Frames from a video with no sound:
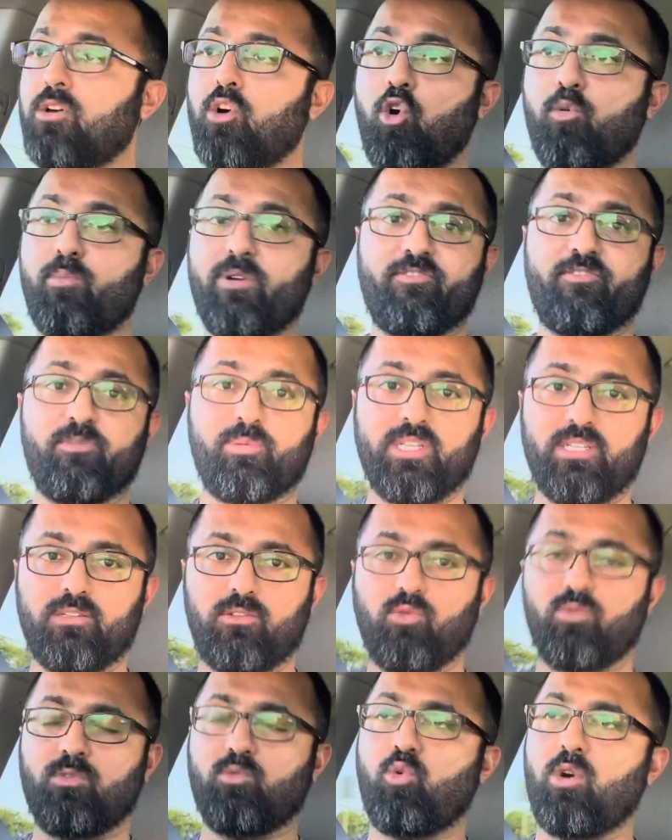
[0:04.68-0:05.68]
Hope everybody is
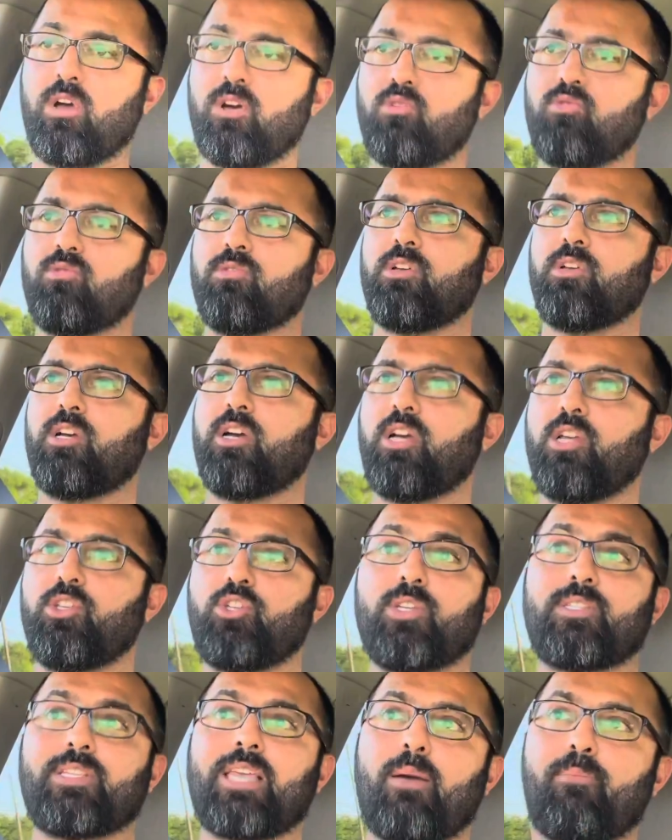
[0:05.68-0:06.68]
doing well.
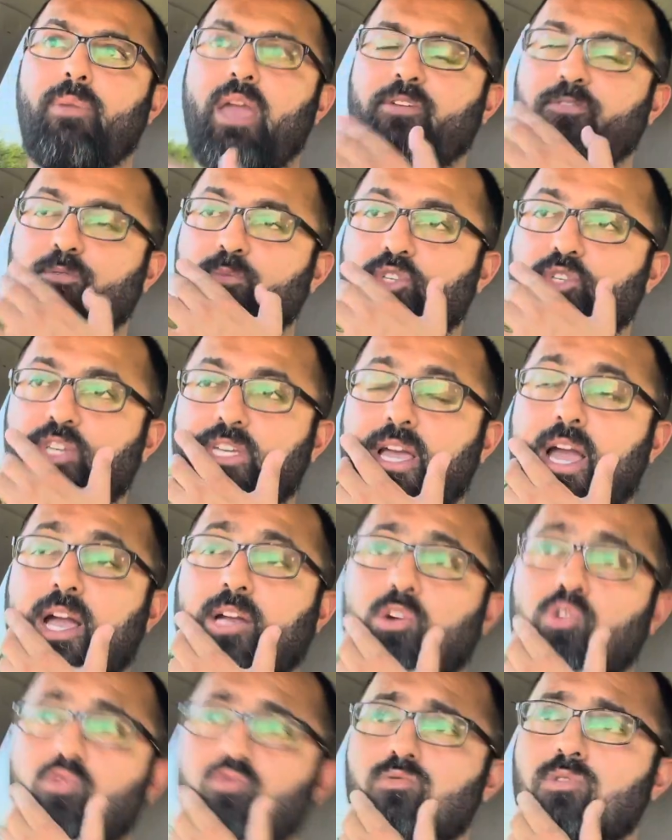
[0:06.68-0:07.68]
Just got back from
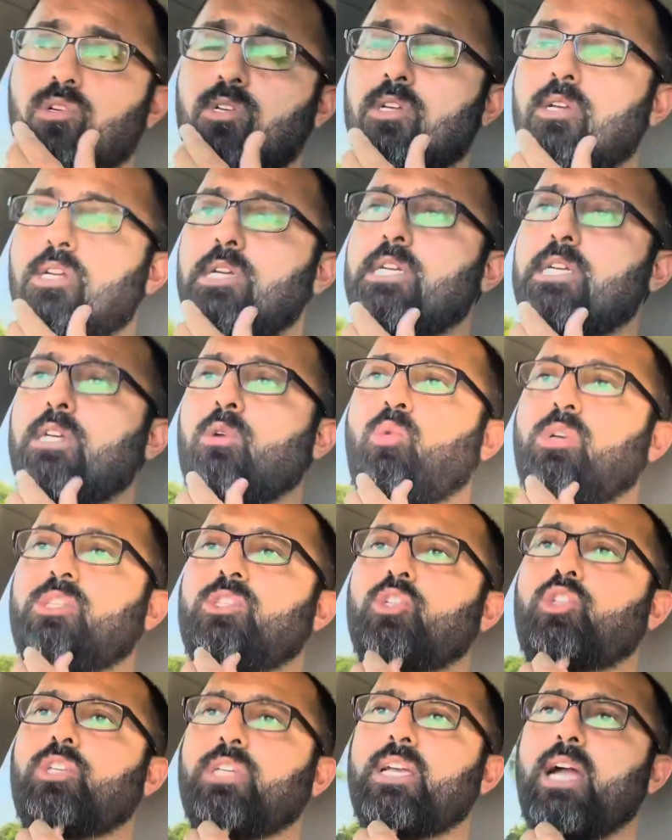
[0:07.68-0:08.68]
Chicago. Was
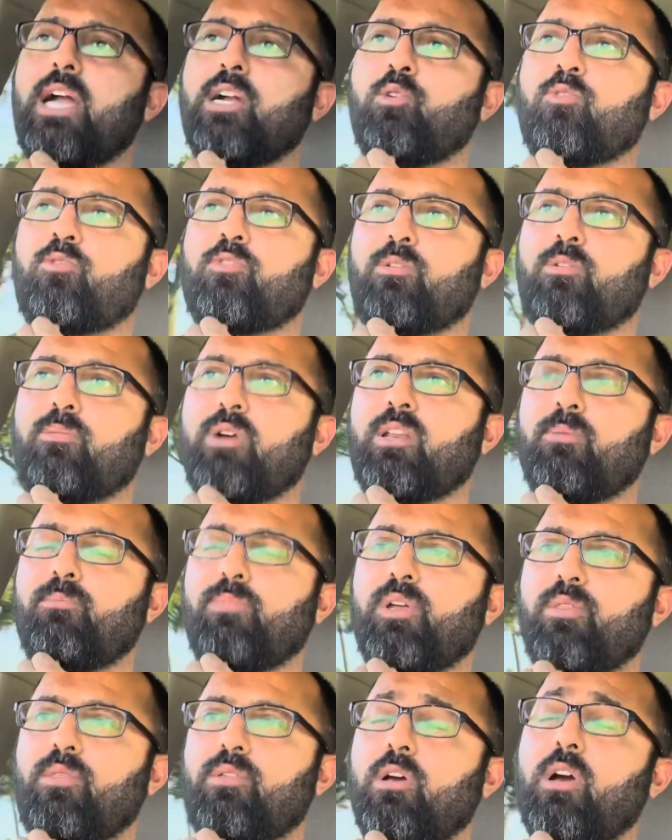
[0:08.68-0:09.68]
in Chicago for about a
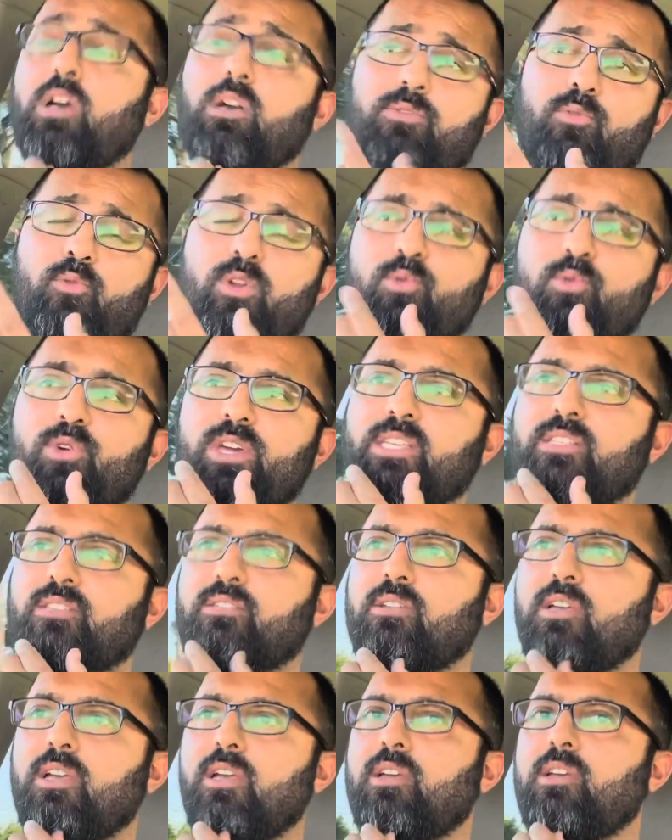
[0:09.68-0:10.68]
month, 3 weeks,
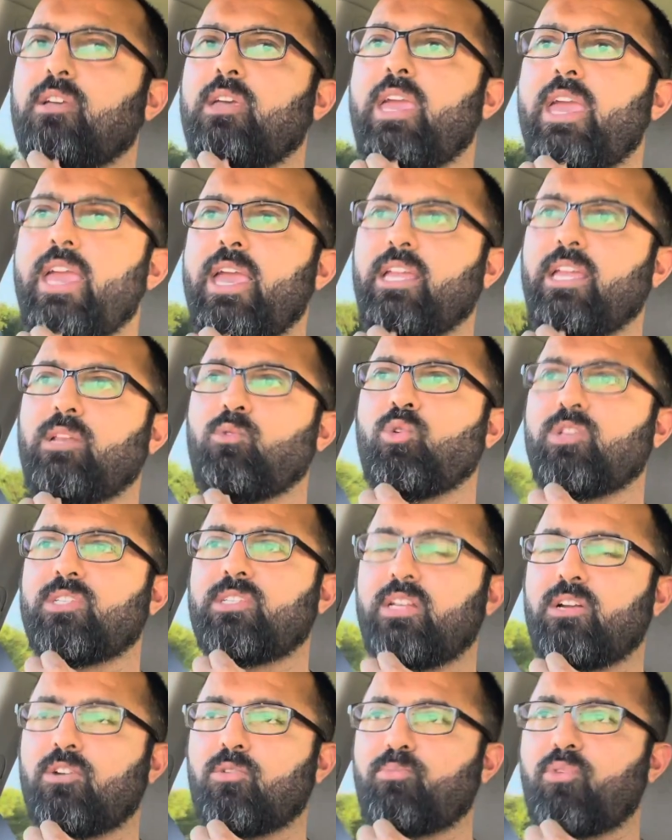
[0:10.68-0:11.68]
and was
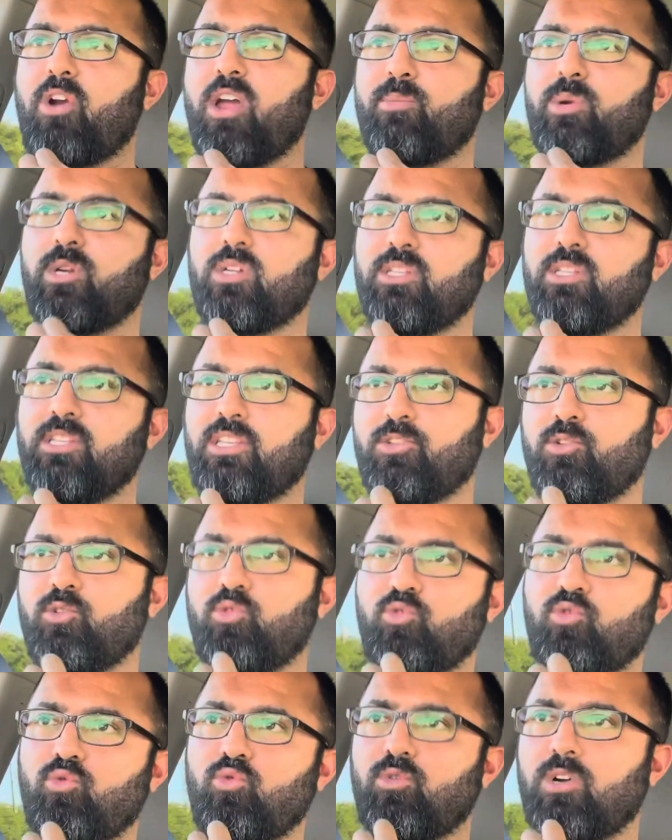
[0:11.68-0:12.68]
there primarily
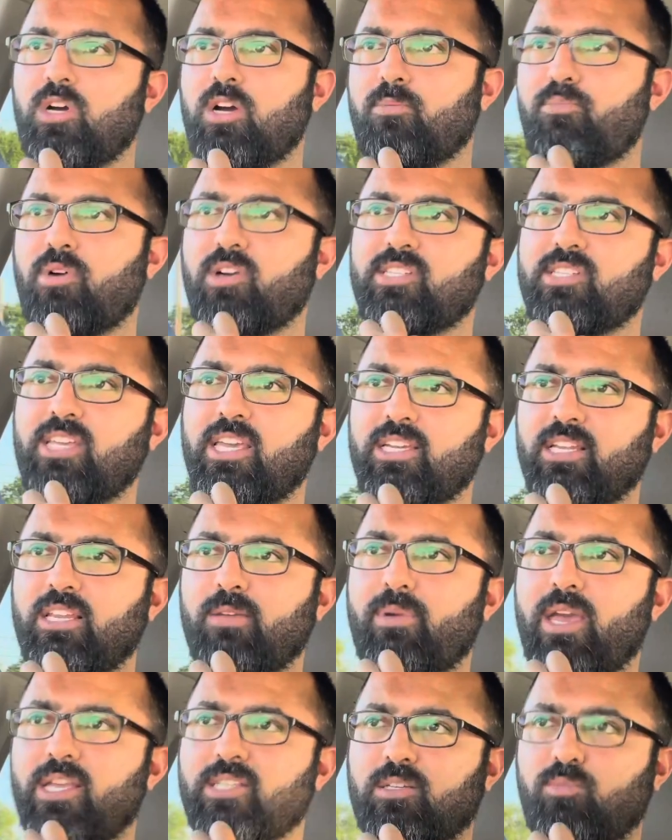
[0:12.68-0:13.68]
to partake in a
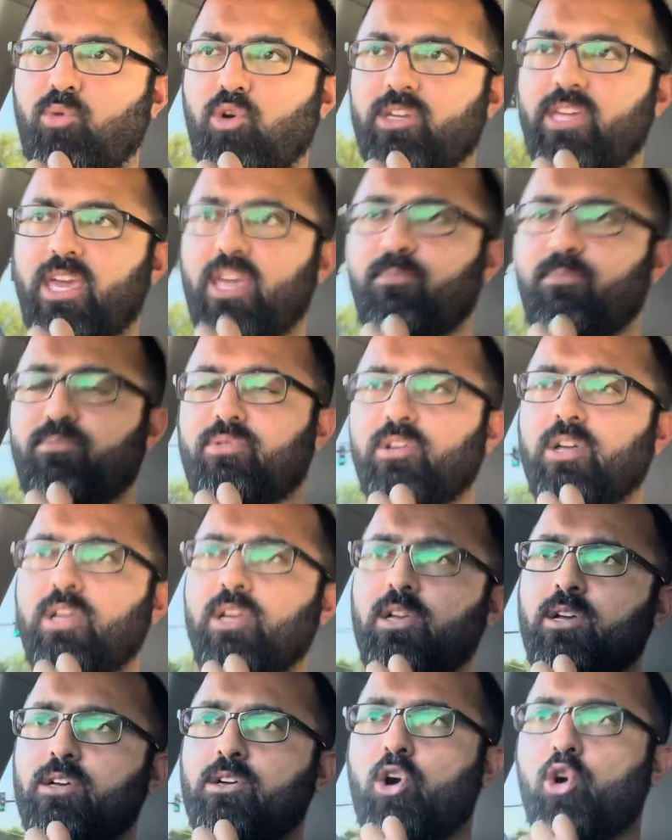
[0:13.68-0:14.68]
basketball camp,
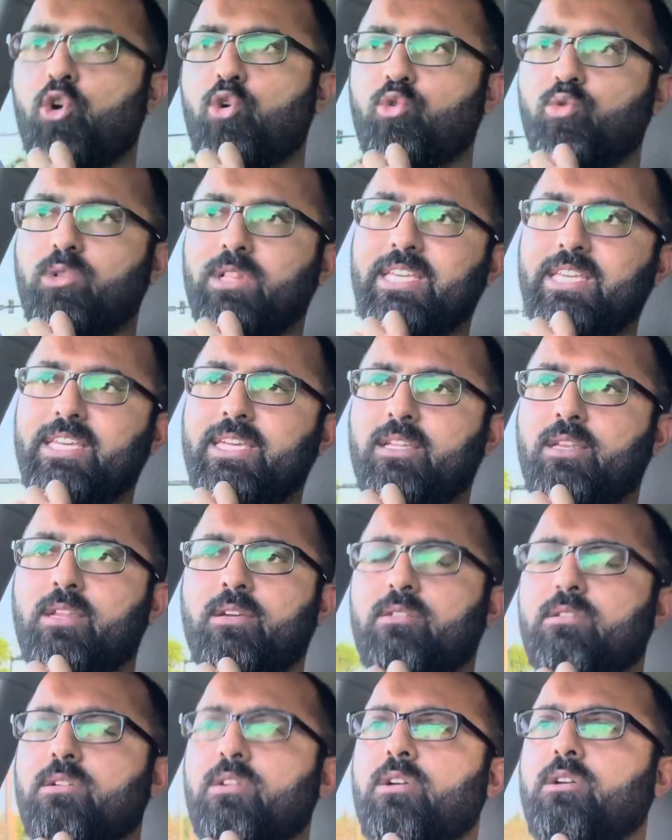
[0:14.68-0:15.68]

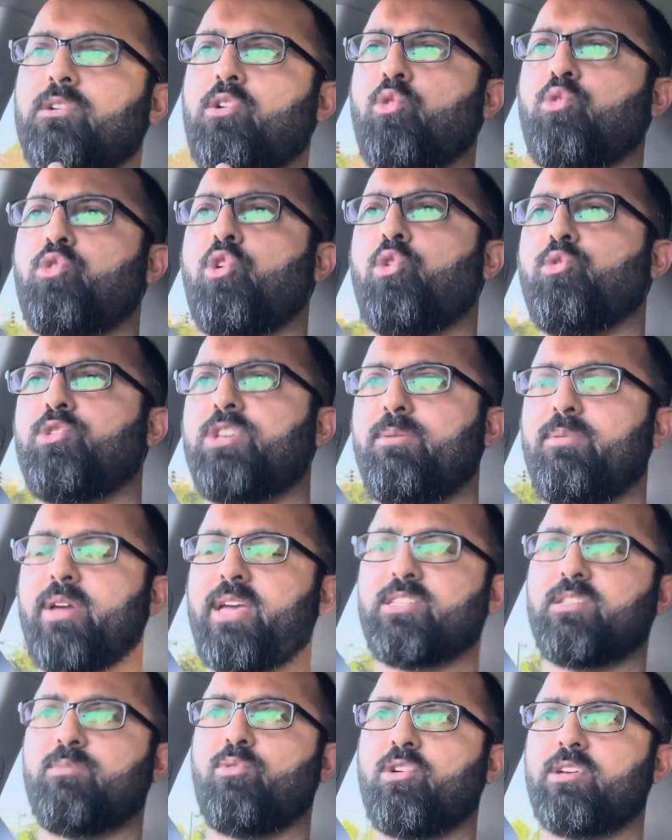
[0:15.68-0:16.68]
co-coach a
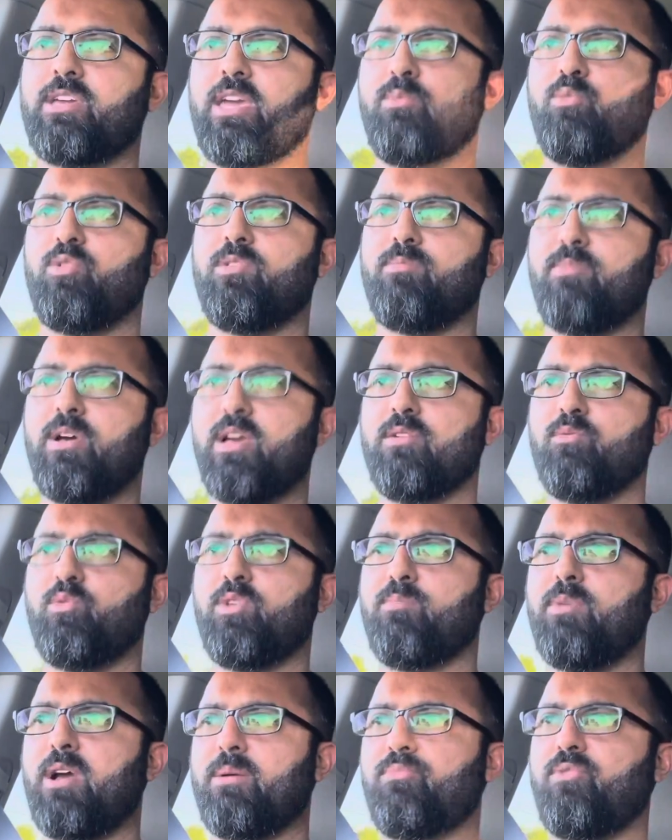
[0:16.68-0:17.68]
basketball camp
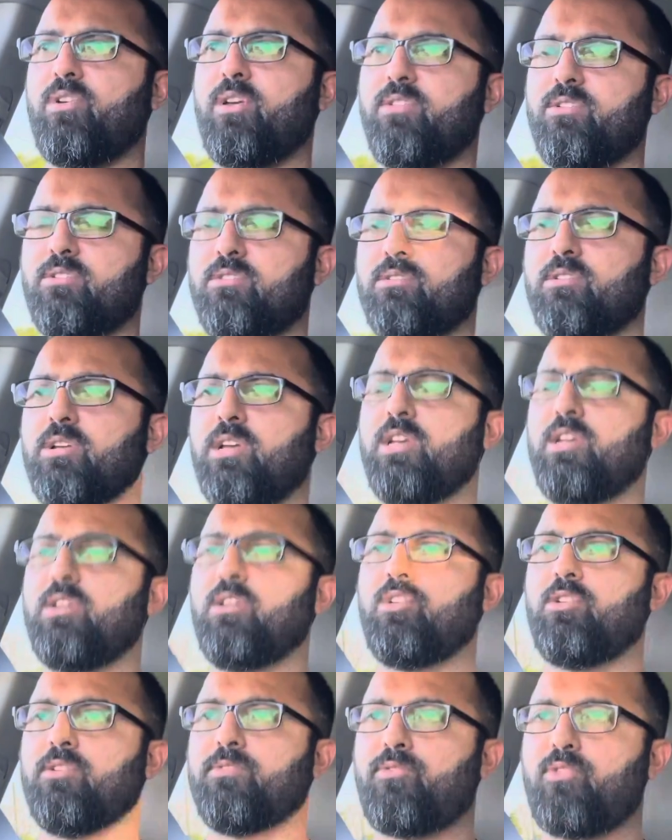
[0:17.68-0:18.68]
with my brother,
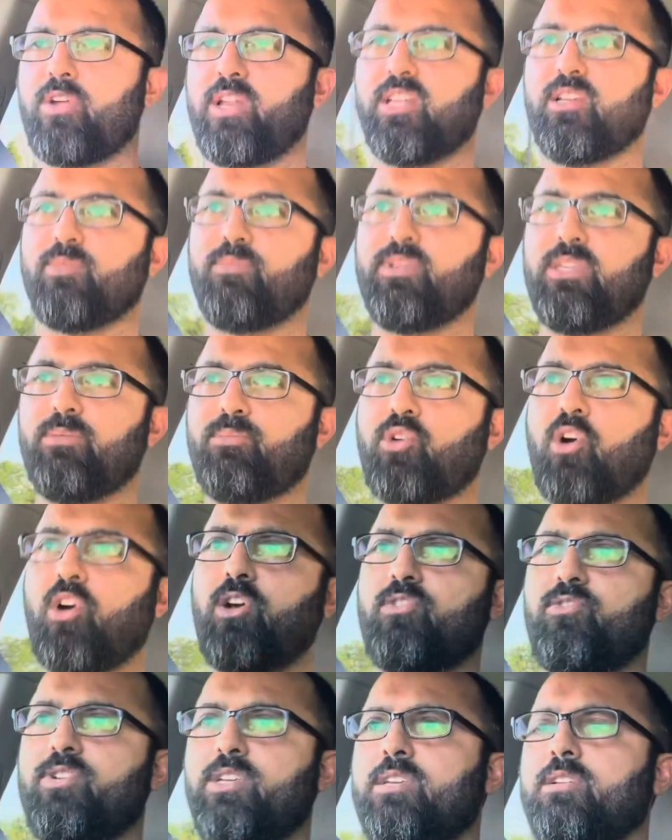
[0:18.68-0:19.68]
good friend Habib
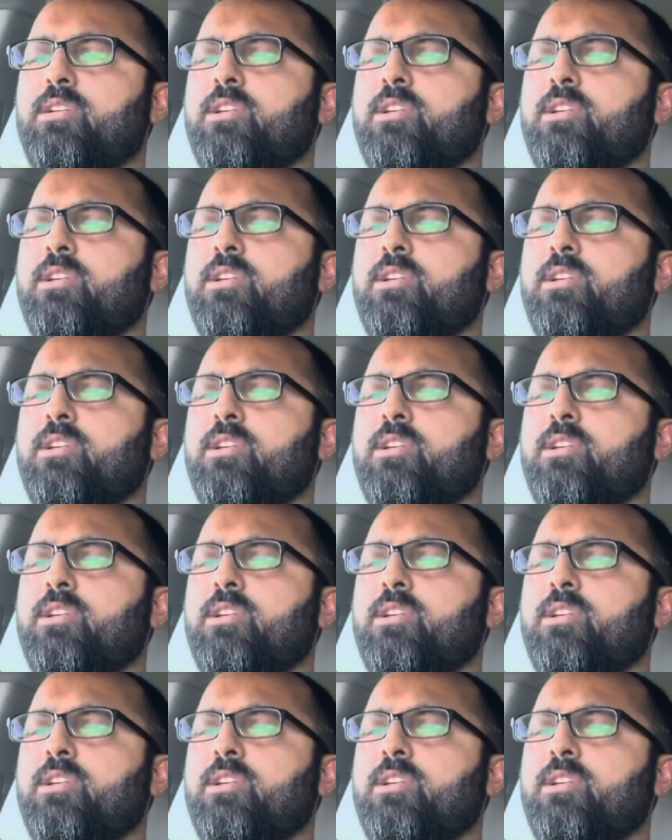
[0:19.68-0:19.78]
Qadri,